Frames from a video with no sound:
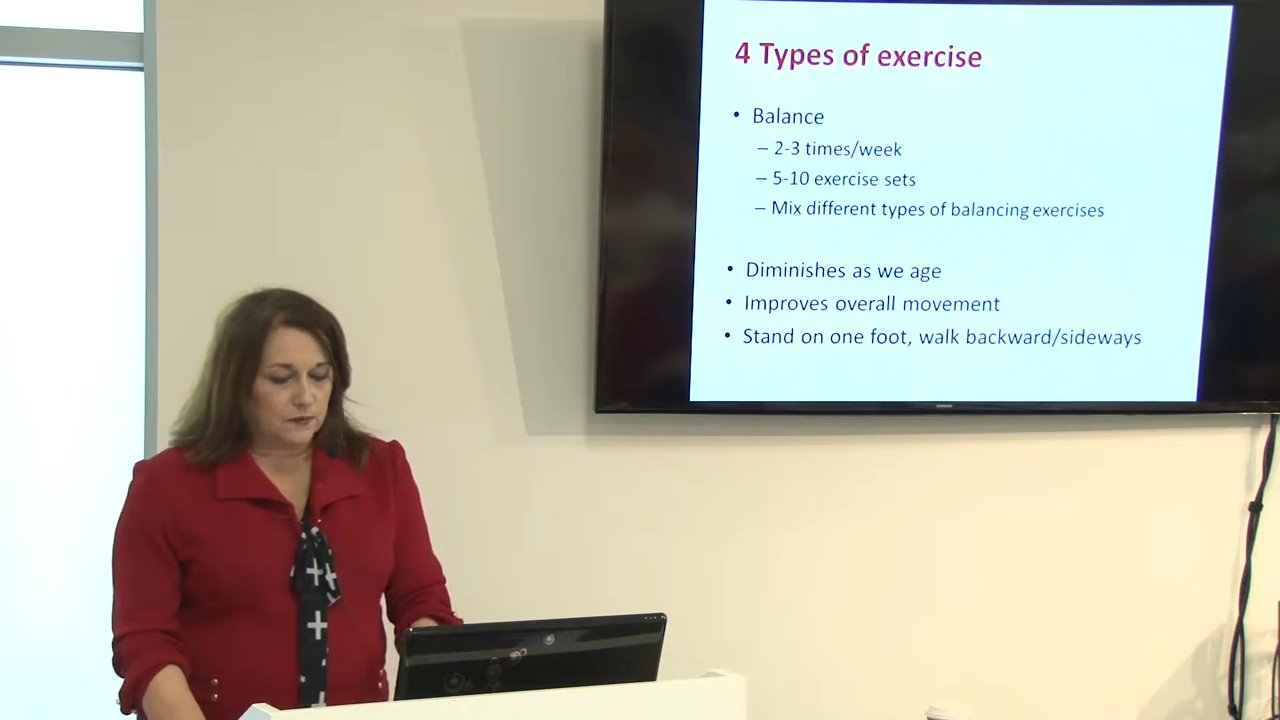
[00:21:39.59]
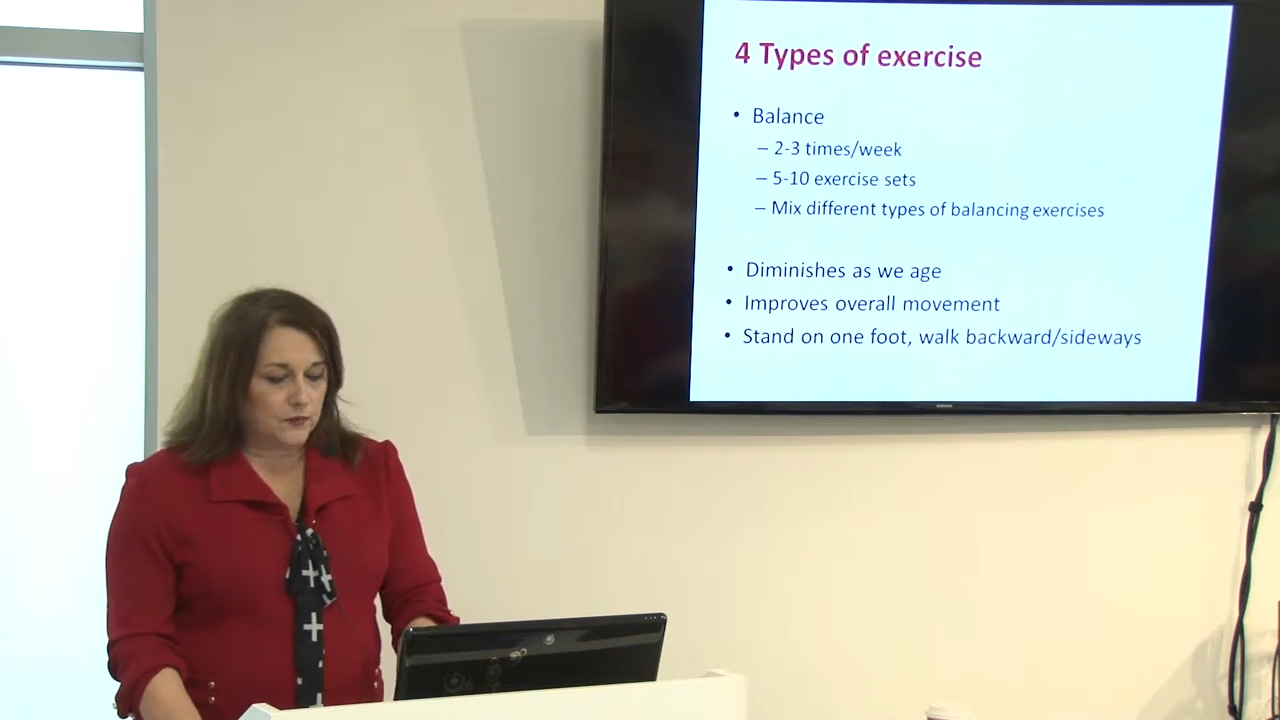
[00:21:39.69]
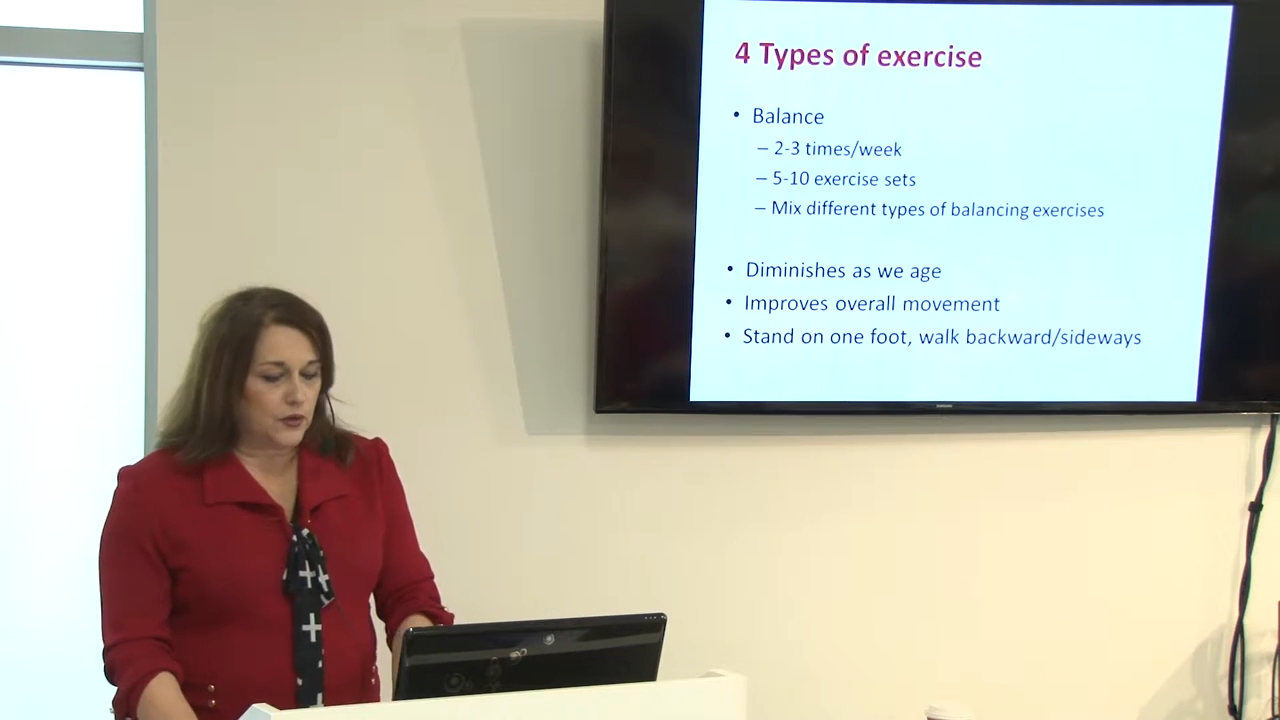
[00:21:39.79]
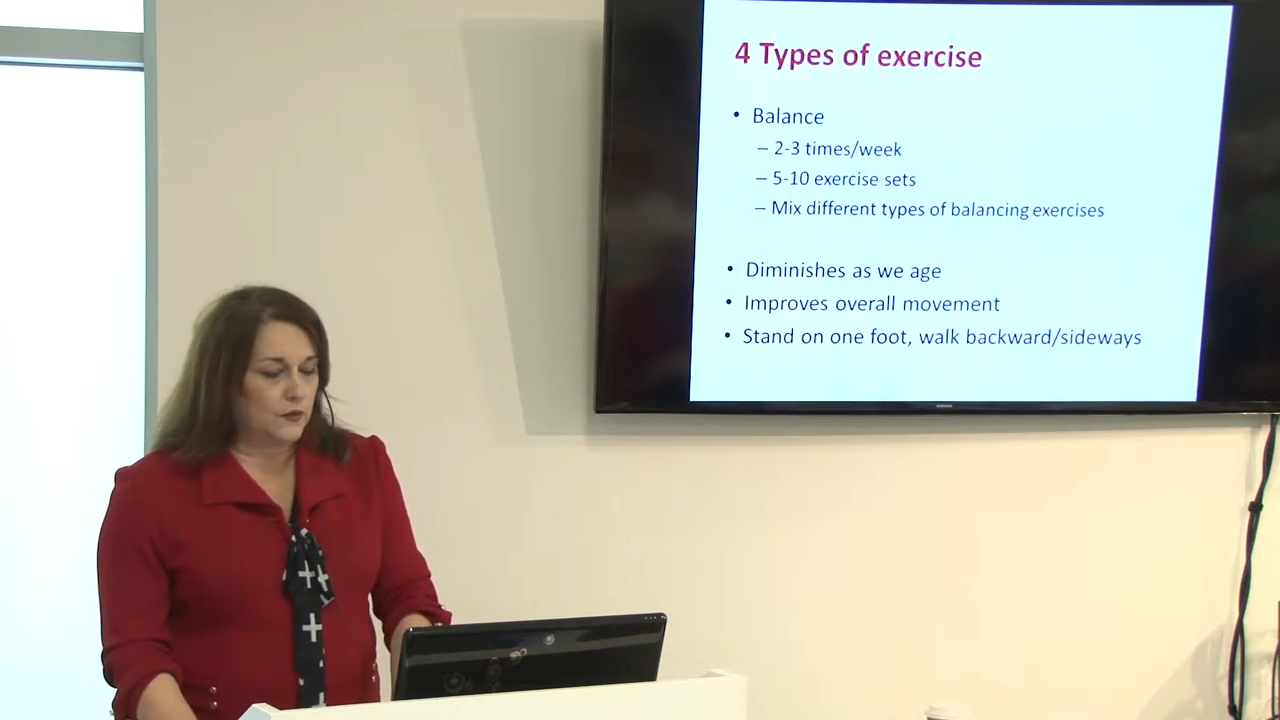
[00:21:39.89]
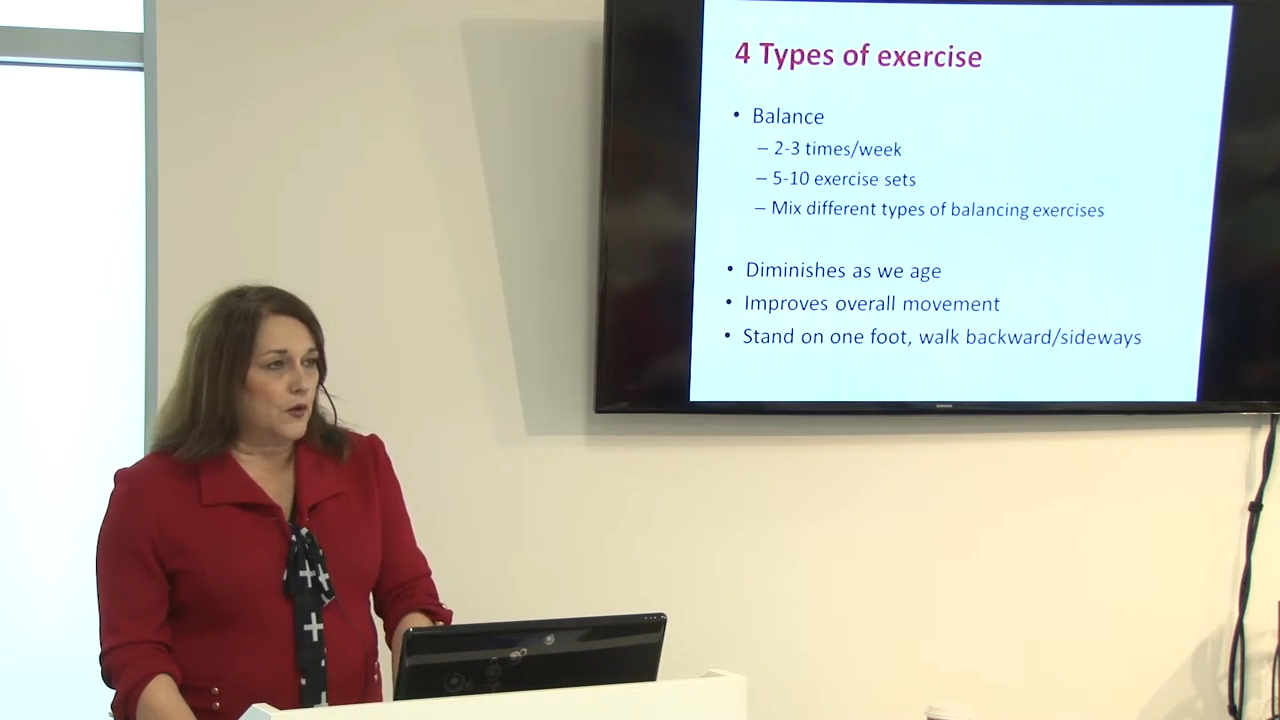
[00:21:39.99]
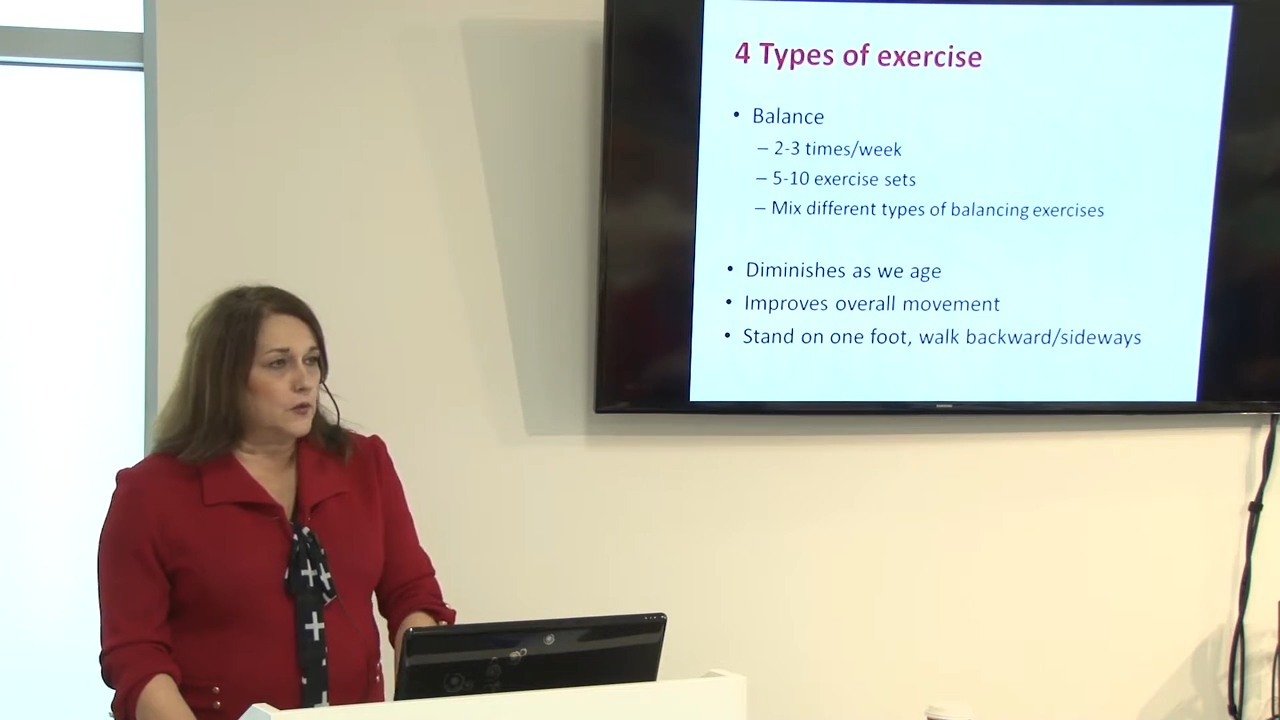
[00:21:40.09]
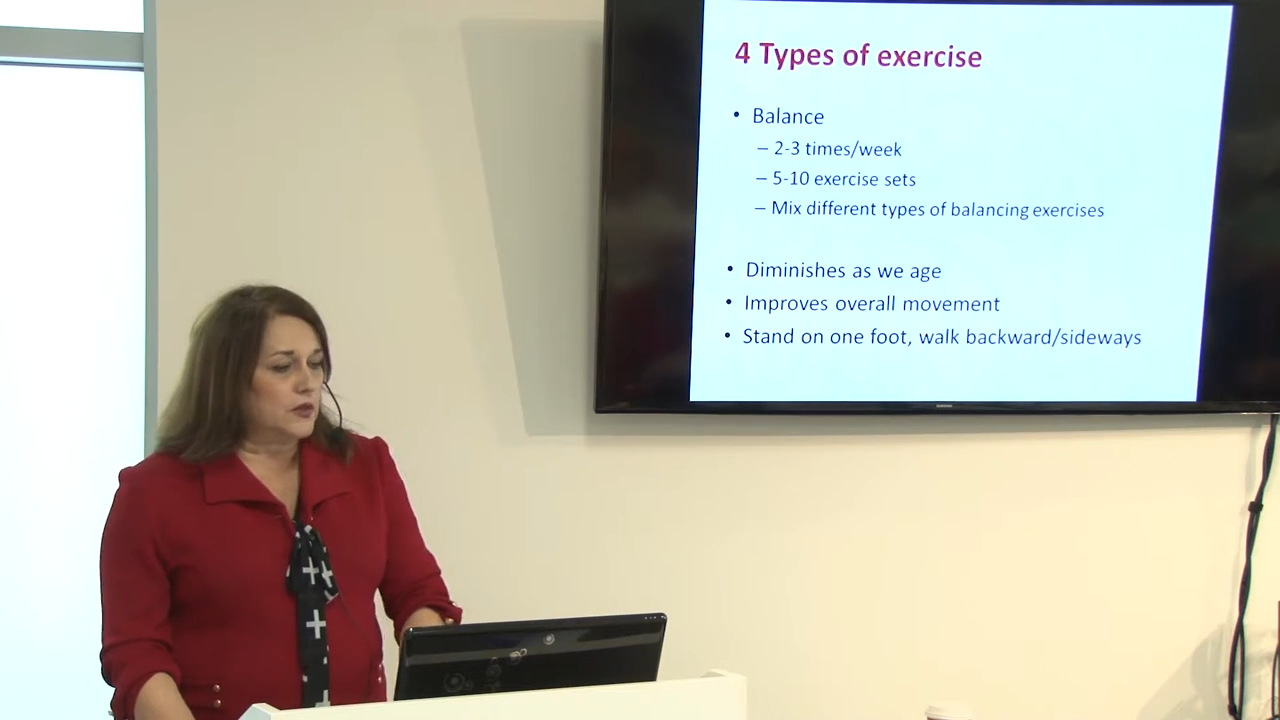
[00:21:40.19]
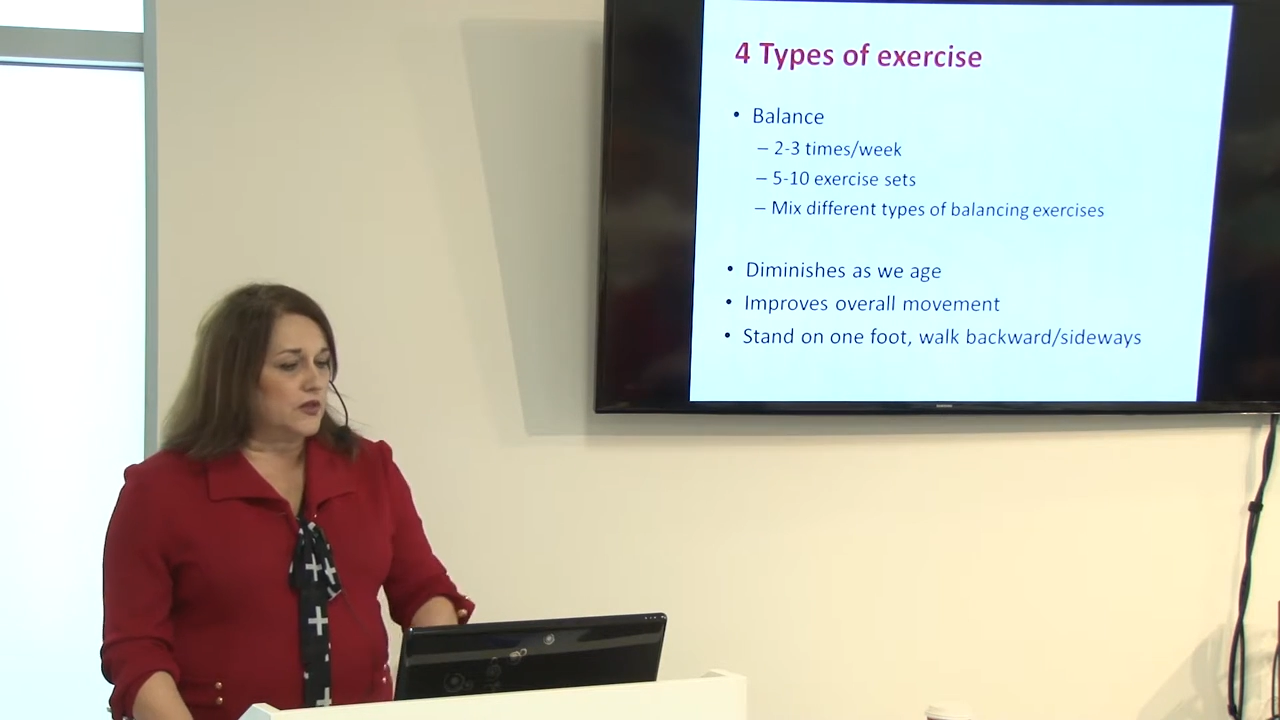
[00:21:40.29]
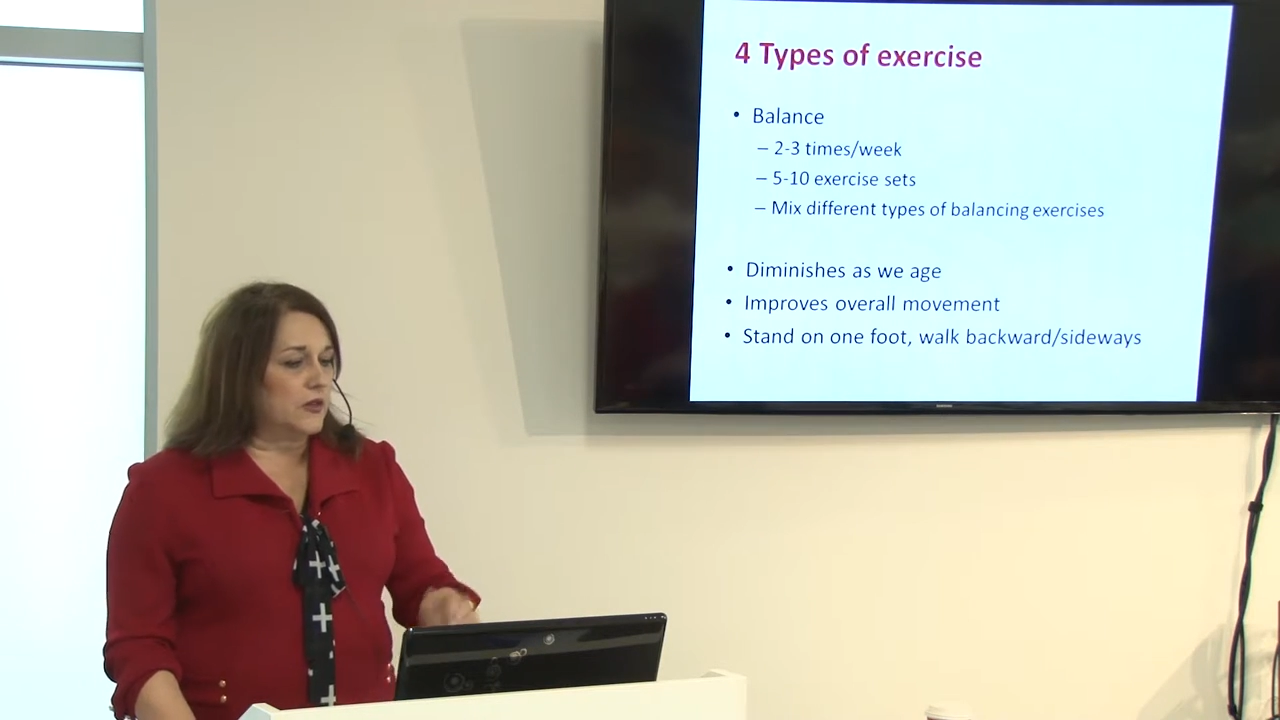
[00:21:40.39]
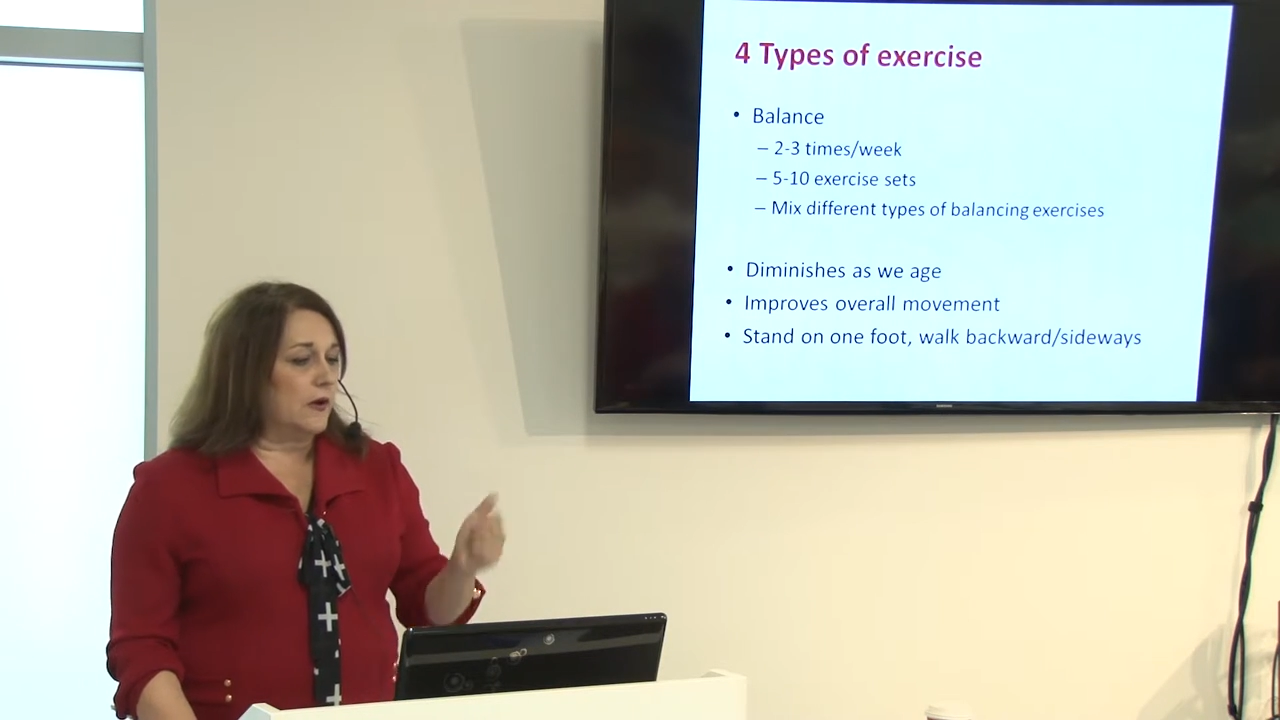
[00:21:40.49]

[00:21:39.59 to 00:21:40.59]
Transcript: So focusing